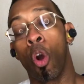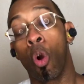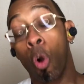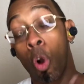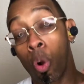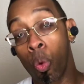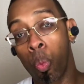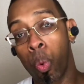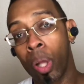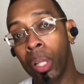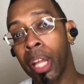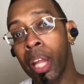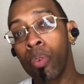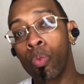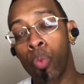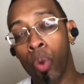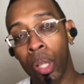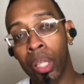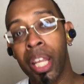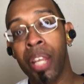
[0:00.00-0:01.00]
Or will it
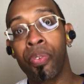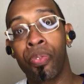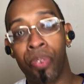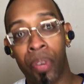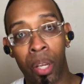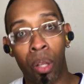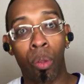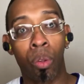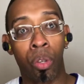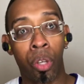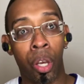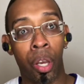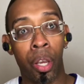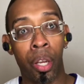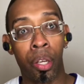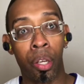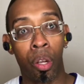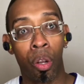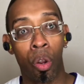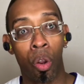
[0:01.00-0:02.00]
really feel
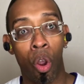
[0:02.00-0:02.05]
good?